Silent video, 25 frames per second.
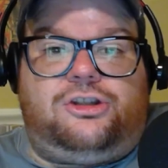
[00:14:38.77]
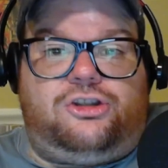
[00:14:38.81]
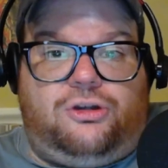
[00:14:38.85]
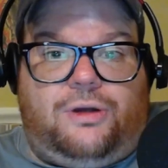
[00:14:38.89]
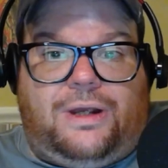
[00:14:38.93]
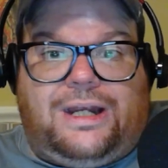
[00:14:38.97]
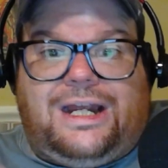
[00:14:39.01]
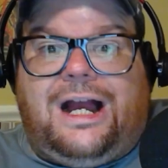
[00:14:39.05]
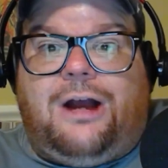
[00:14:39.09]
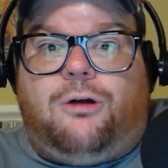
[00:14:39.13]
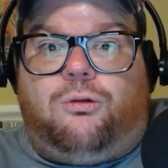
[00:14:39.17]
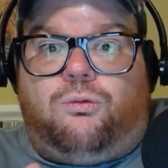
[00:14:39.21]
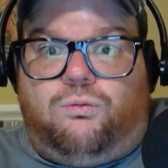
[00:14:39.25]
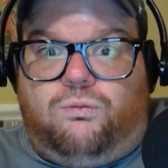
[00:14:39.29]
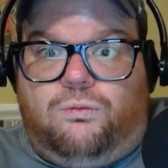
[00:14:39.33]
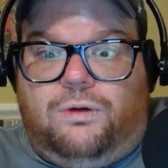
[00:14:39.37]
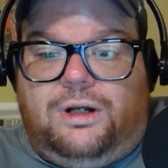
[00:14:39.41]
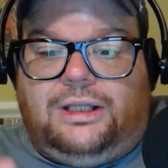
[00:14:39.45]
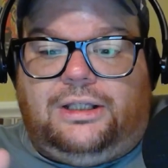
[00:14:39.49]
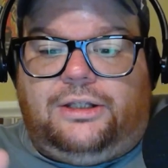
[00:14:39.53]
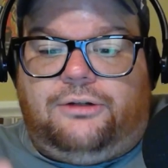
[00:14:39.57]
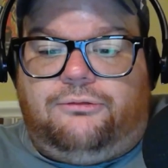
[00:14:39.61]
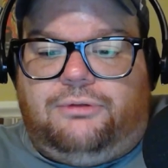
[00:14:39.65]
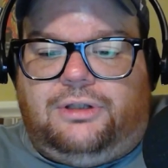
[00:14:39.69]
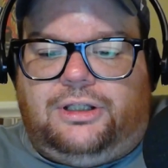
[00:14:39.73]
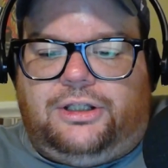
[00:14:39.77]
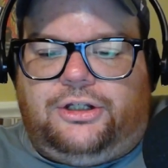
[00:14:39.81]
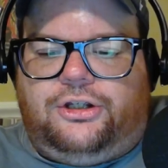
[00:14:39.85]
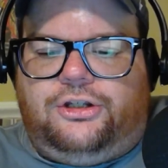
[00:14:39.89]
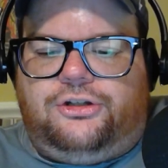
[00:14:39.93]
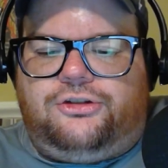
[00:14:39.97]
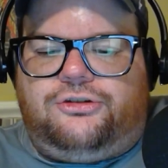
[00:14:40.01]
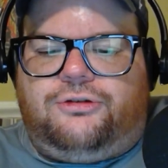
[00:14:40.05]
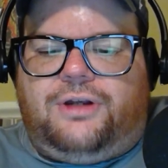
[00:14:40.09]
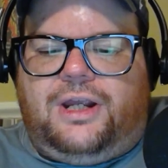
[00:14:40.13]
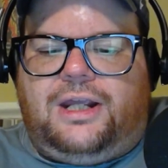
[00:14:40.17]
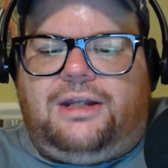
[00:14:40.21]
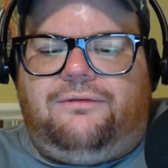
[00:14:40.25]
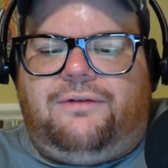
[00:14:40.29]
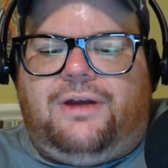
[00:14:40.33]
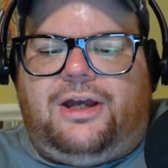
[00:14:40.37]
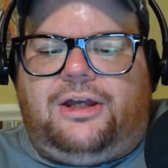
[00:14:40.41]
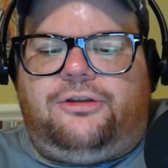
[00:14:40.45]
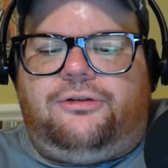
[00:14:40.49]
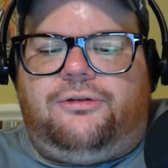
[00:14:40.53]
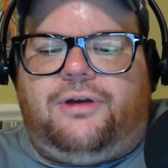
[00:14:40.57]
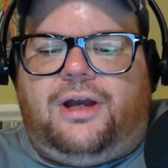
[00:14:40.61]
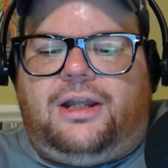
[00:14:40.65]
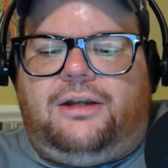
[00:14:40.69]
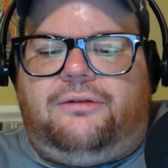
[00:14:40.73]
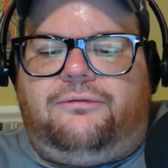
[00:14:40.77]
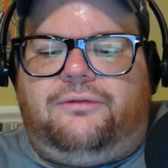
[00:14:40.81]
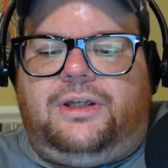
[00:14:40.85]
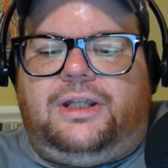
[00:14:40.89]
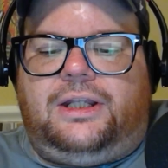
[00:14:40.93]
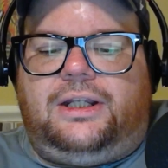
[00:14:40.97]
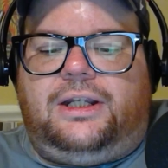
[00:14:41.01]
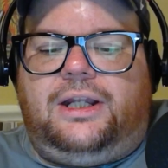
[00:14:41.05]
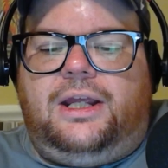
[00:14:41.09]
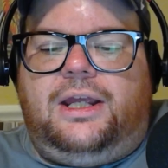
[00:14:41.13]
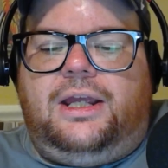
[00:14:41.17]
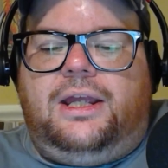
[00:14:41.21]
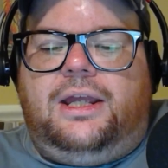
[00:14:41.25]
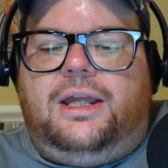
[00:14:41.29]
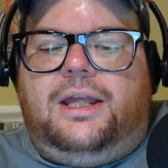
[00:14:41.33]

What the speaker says: So I got really, really good trade value out of it.